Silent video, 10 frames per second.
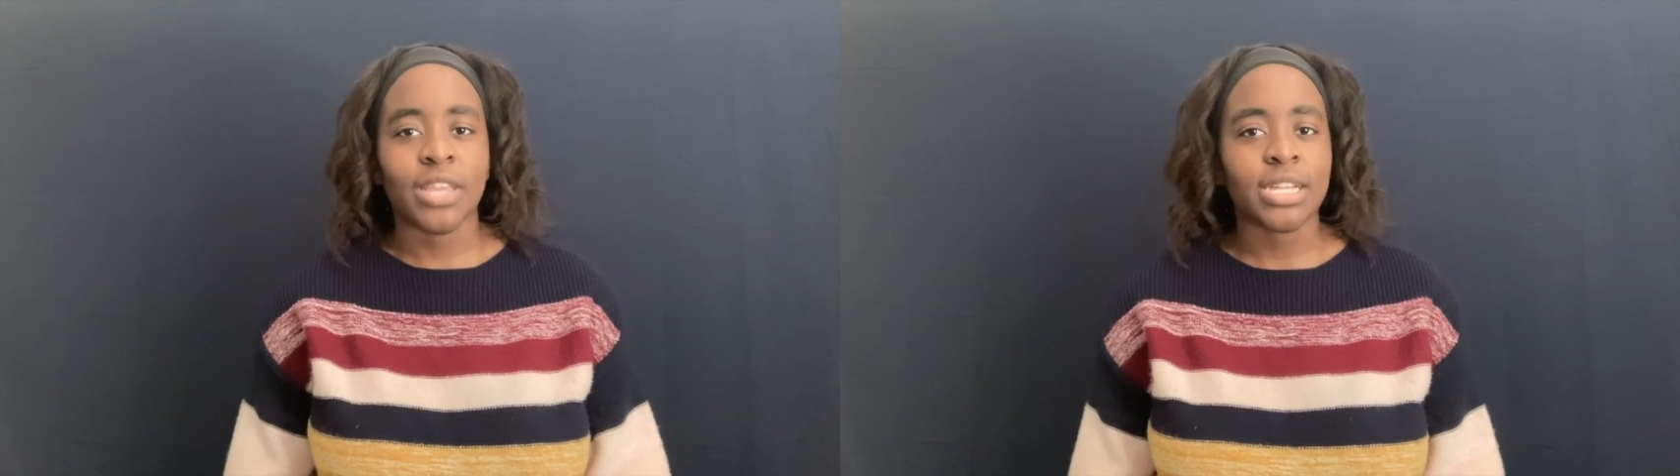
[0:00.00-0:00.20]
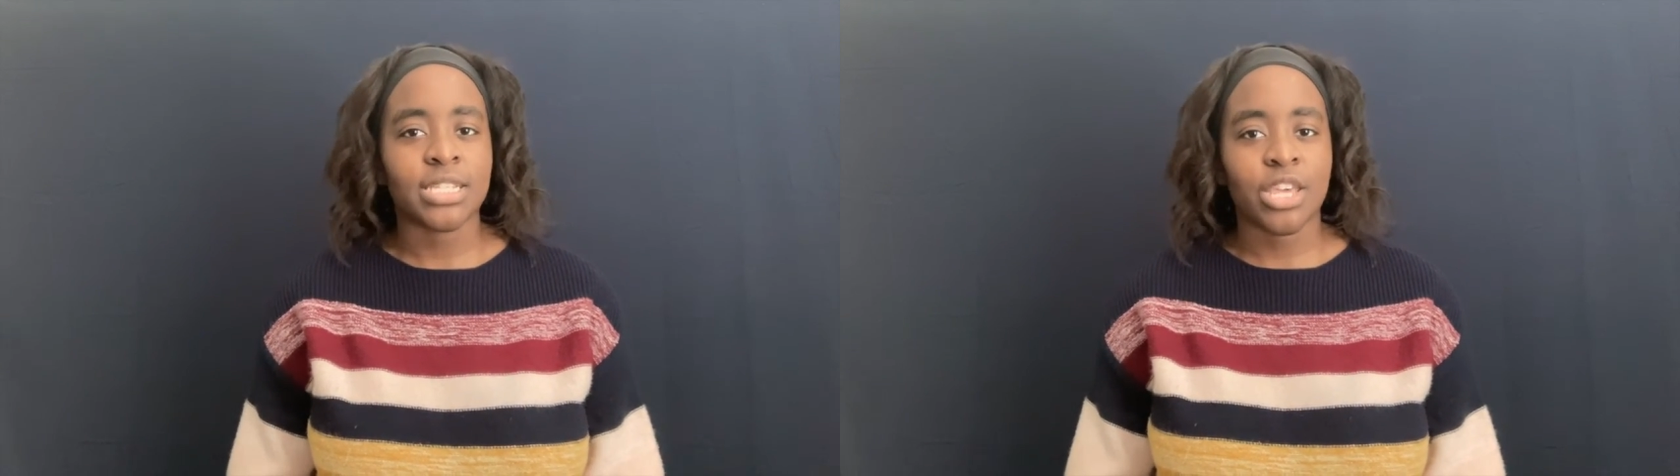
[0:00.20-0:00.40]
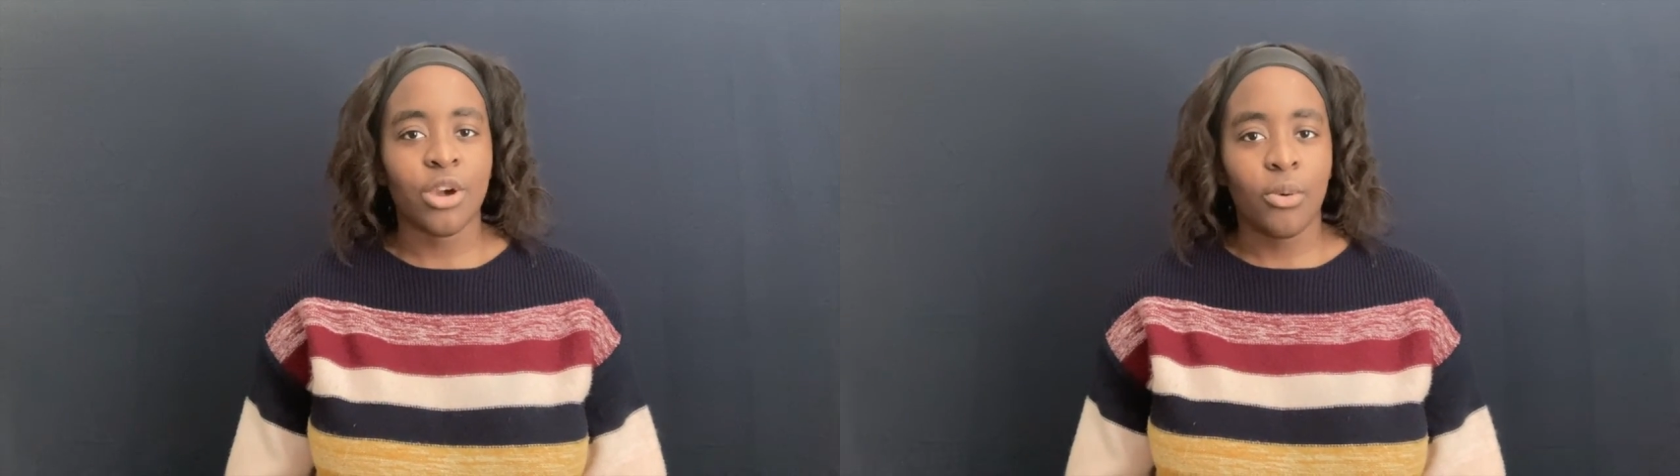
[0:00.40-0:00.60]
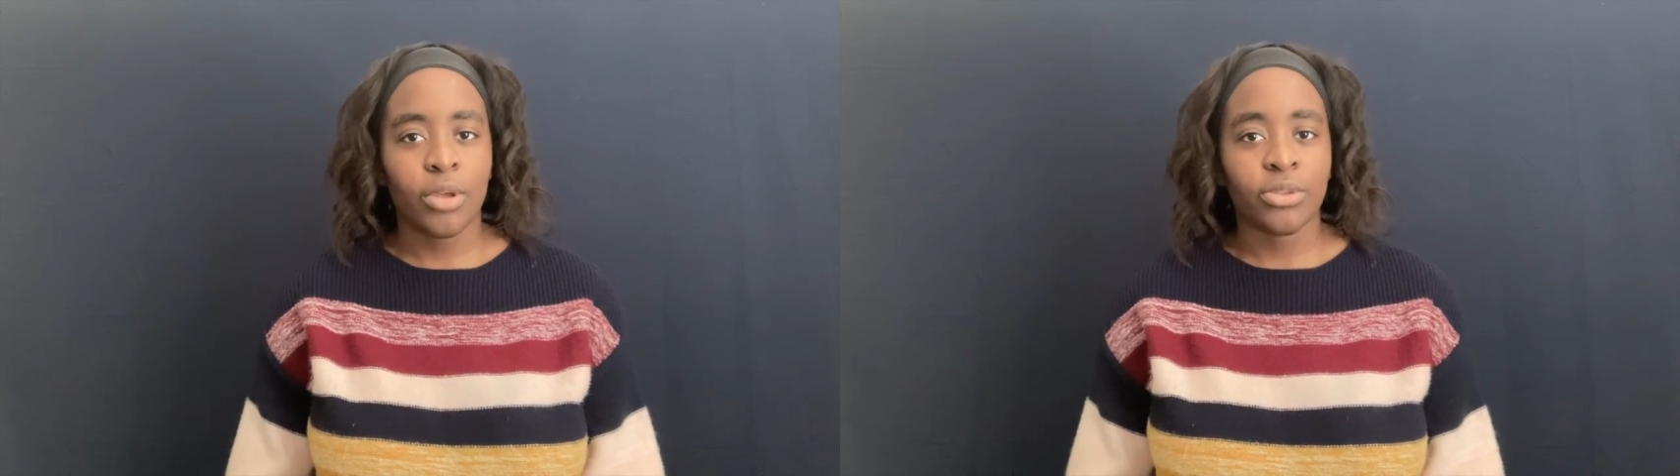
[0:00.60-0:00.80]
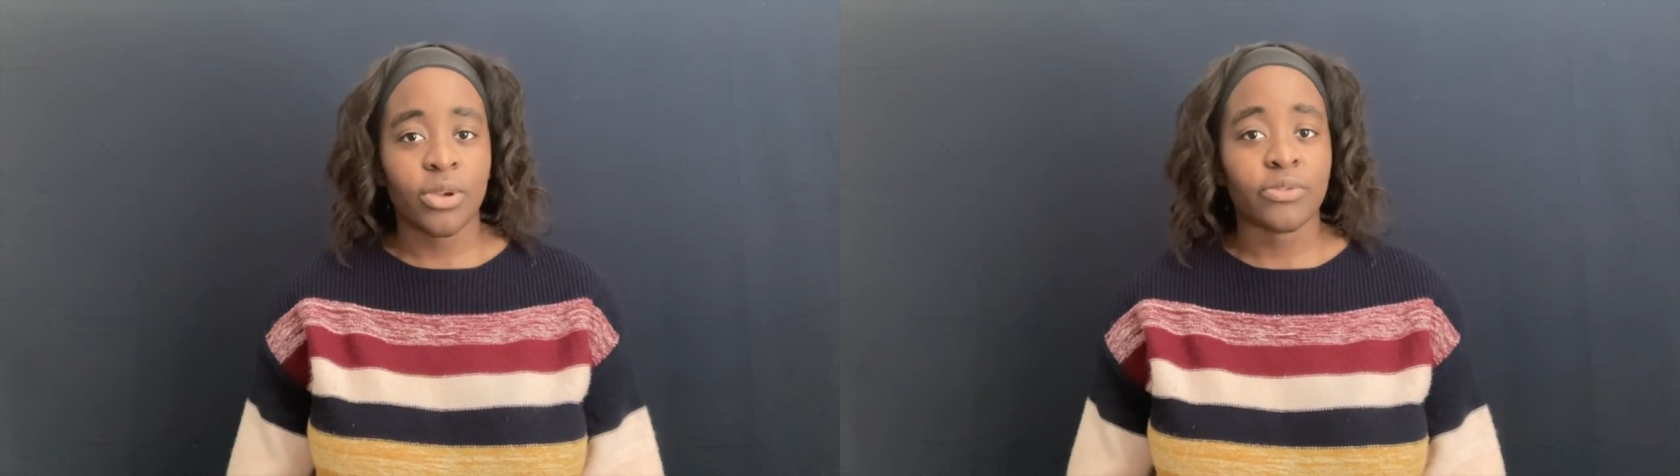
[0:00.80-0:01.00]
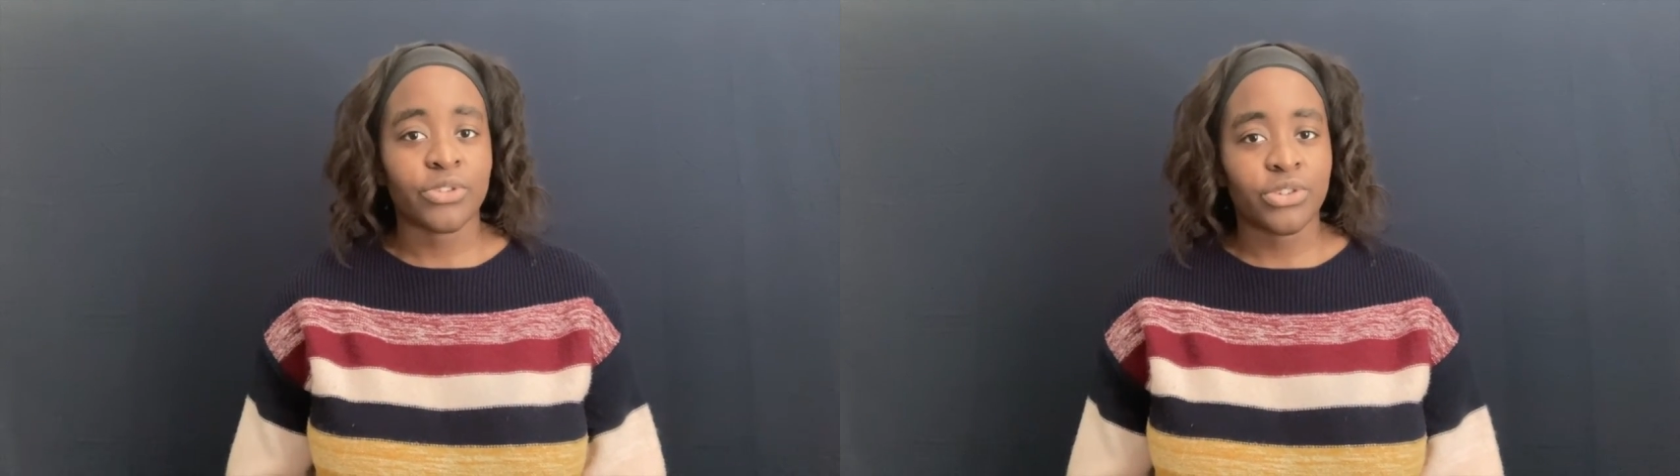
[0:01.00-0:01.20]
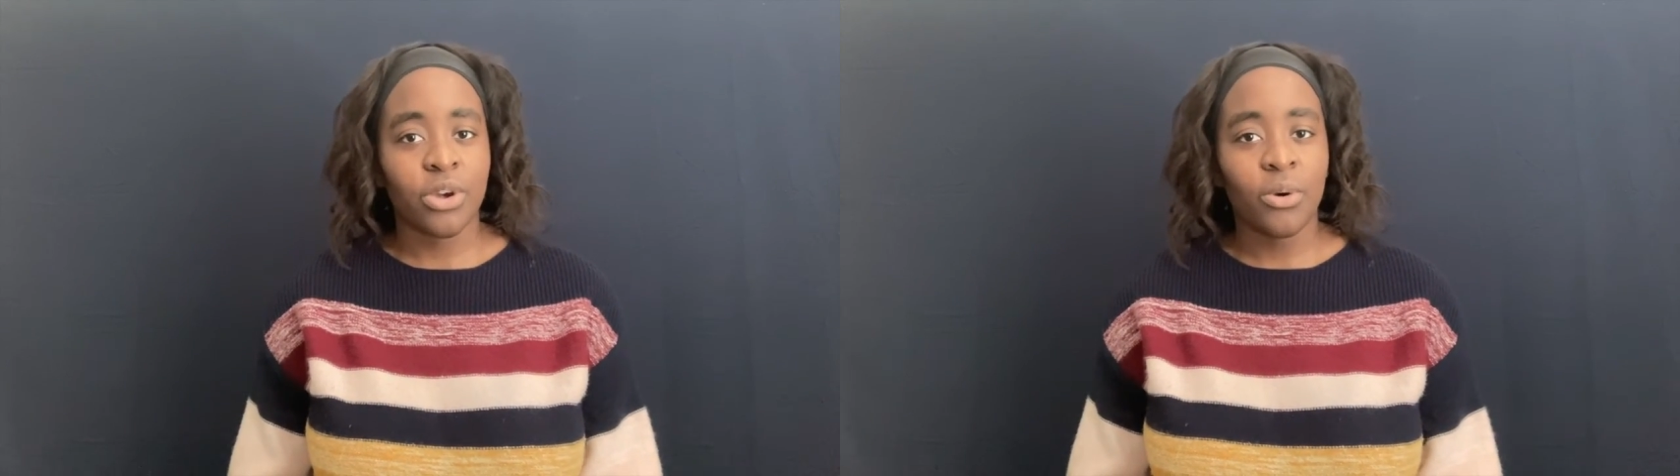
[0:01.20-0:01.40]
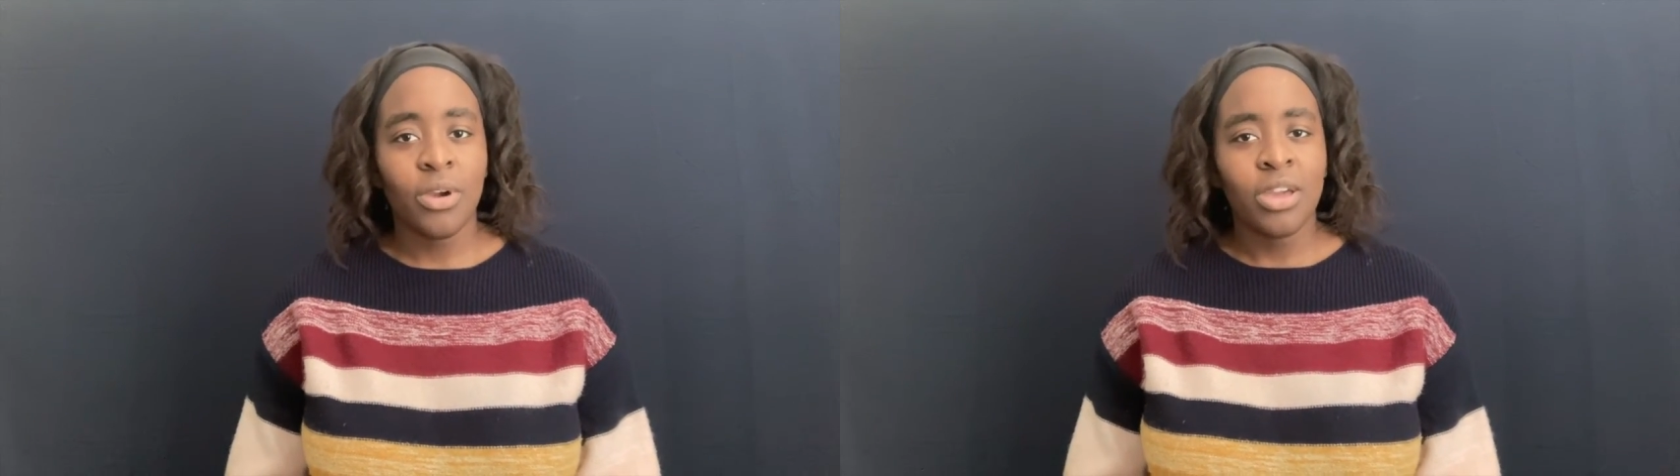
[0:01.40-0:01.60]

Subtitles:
lights that go on throughout the show,